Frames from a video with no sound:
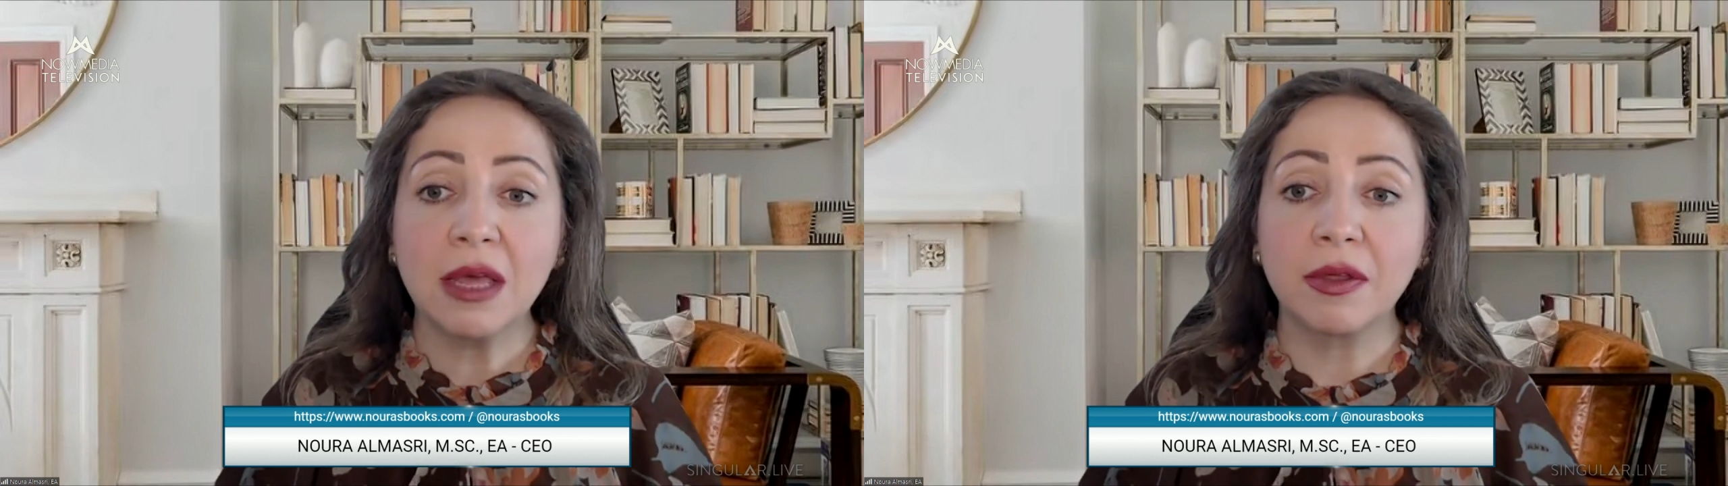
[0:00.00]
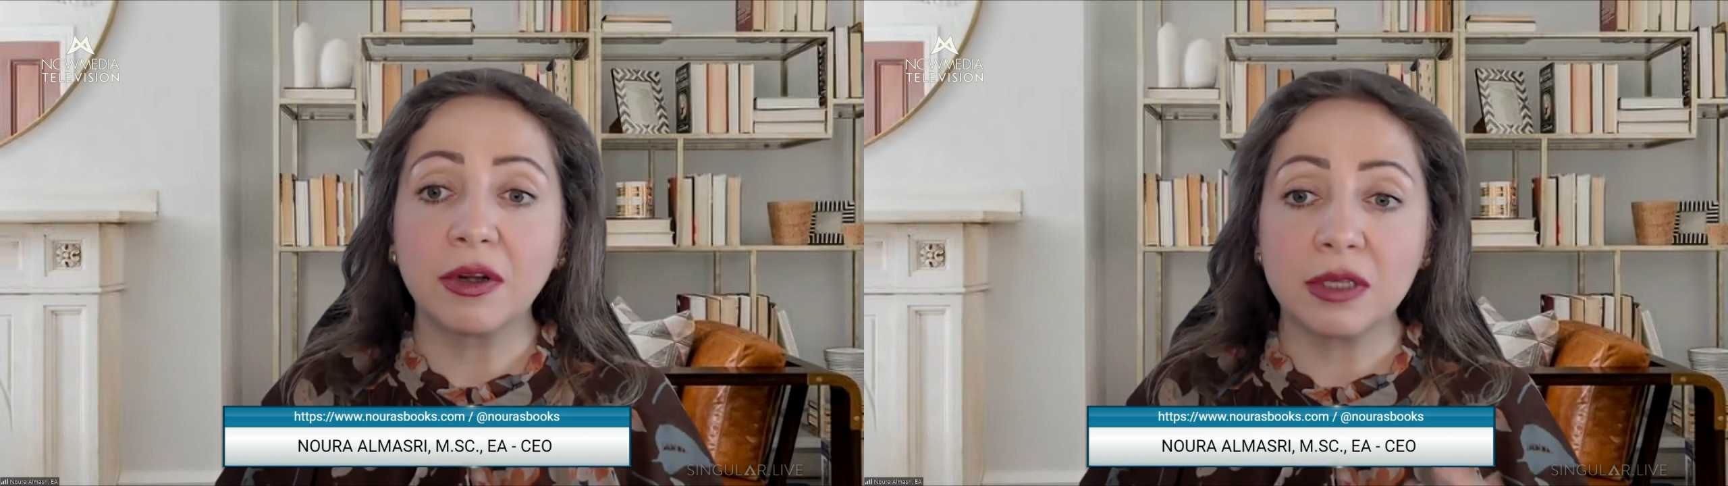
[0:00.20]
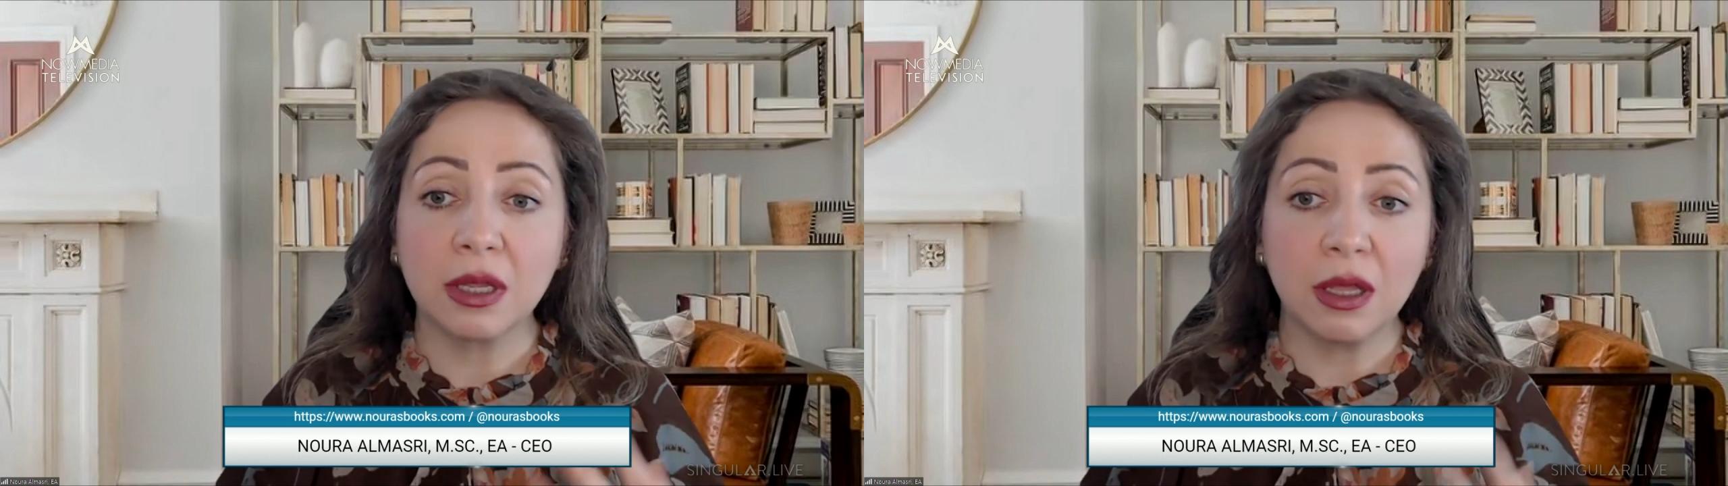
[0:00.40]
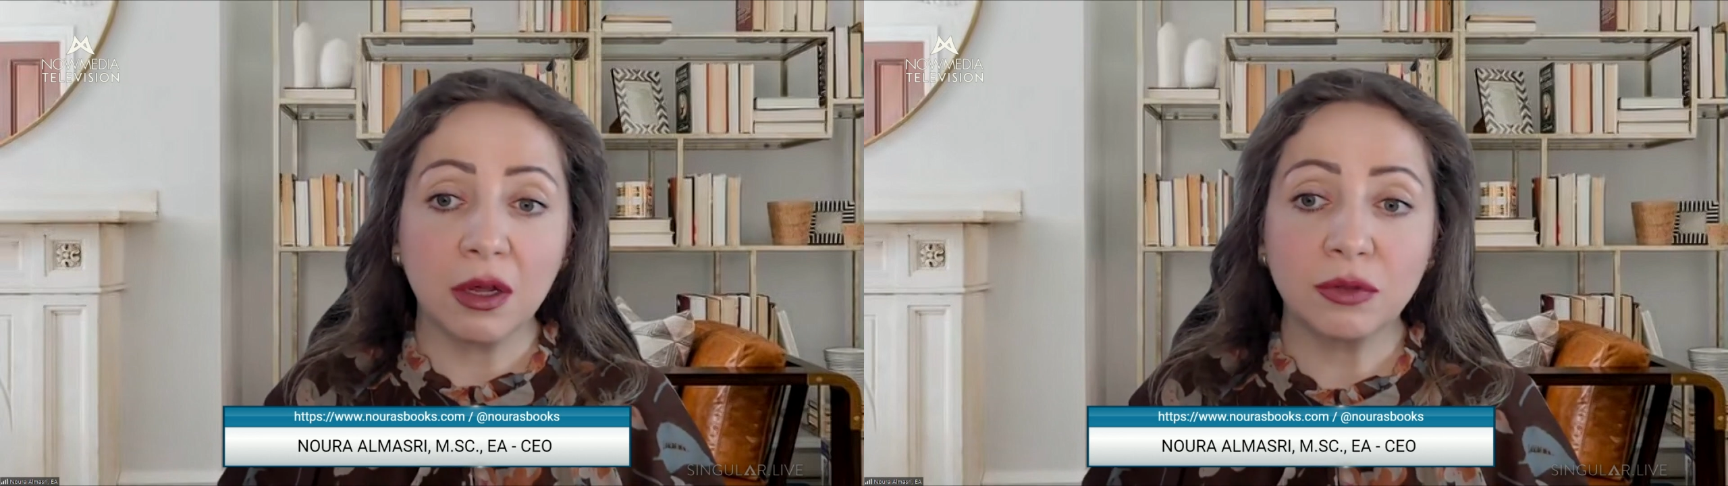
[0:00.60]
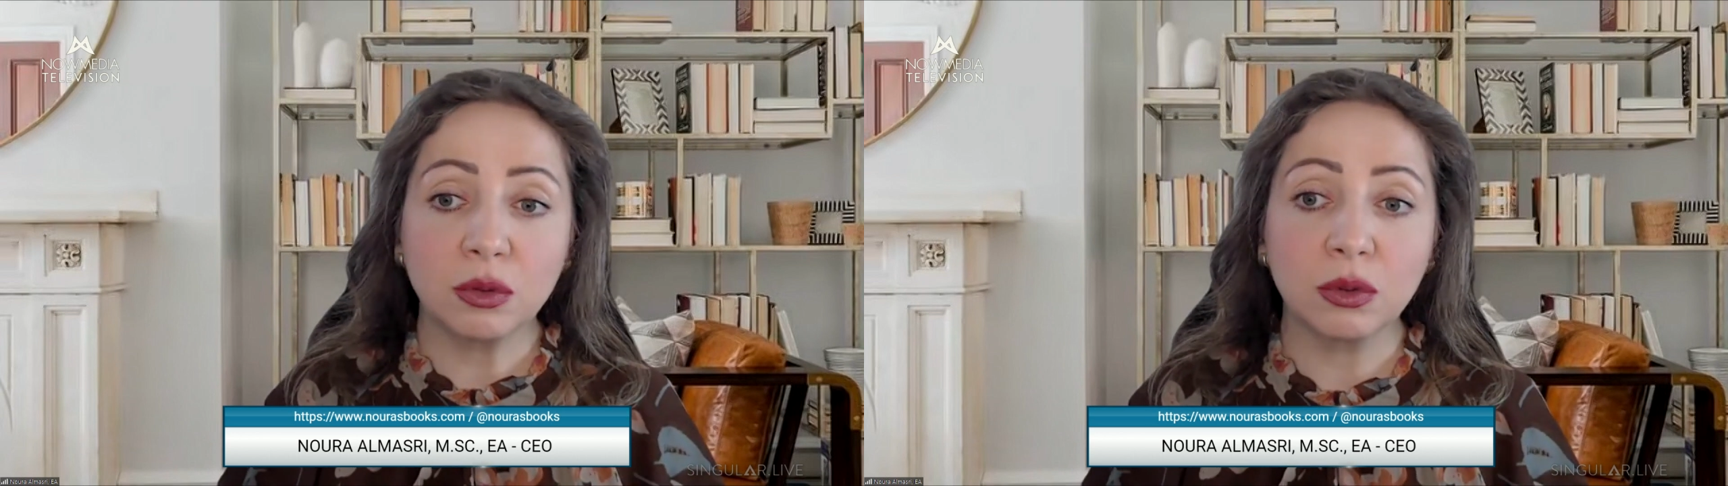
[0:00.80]
there's a lot
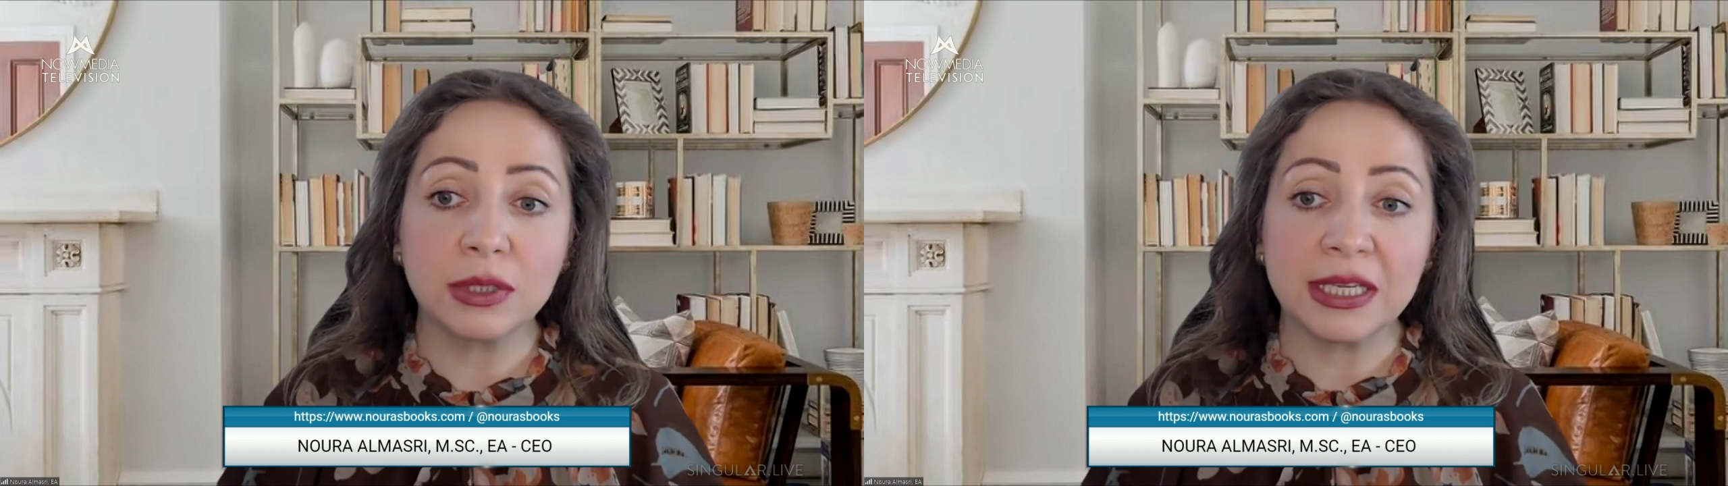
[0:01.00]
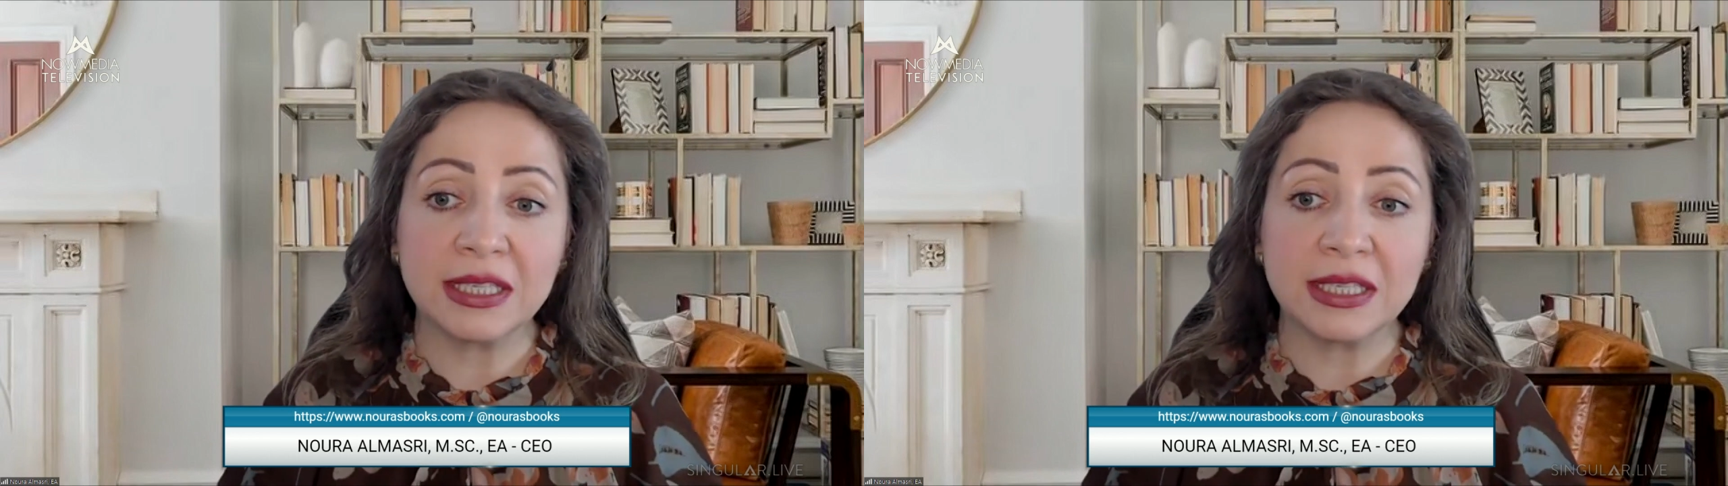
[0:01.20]
of tools and